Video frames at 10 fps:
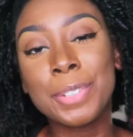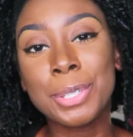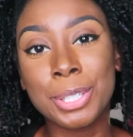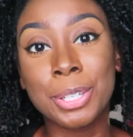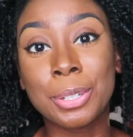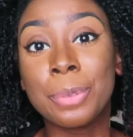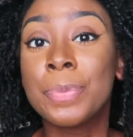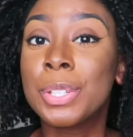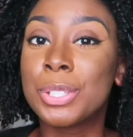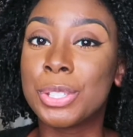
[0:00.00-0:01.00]
you do,
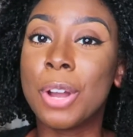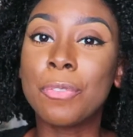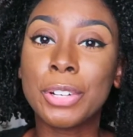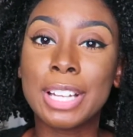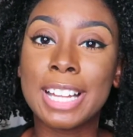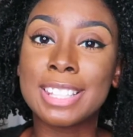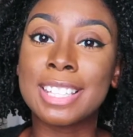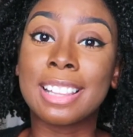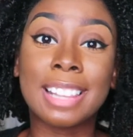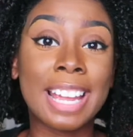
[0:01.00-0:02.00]
don't forget
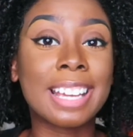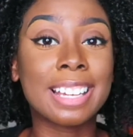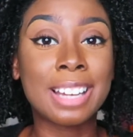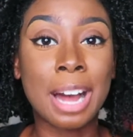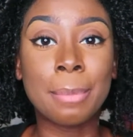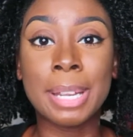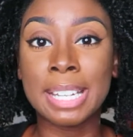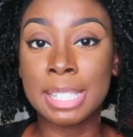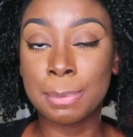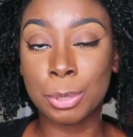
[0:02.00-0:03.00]
to like, comment,
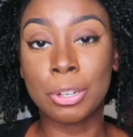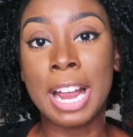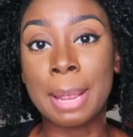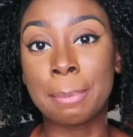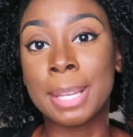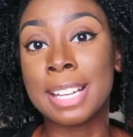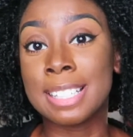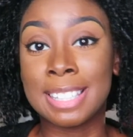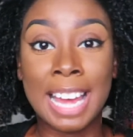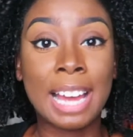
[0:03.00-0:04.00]
and subscribe because
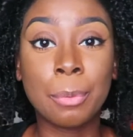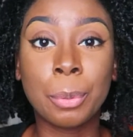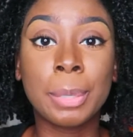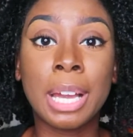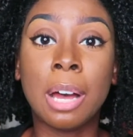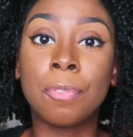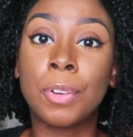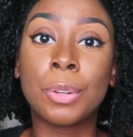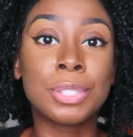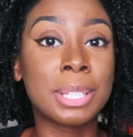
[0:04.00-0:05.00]
that will be
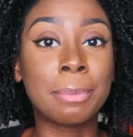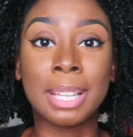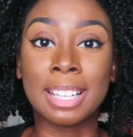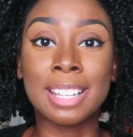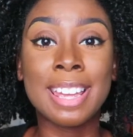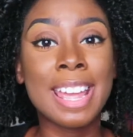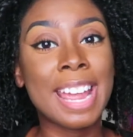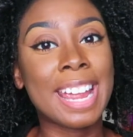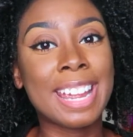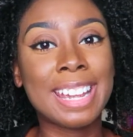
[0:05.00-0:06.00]
helpful to me.
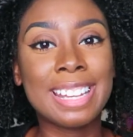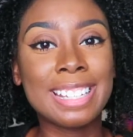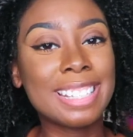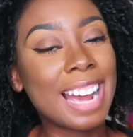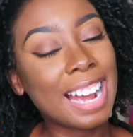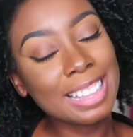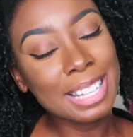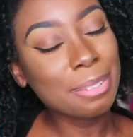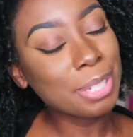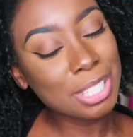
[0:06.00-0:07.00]
And I
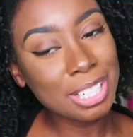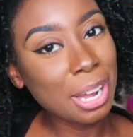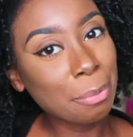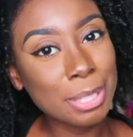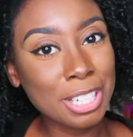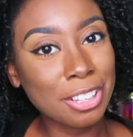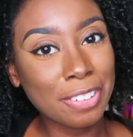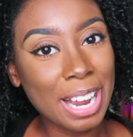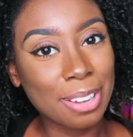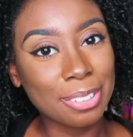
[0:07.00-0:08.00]
think we should help each other
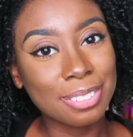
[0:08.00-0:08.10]
out.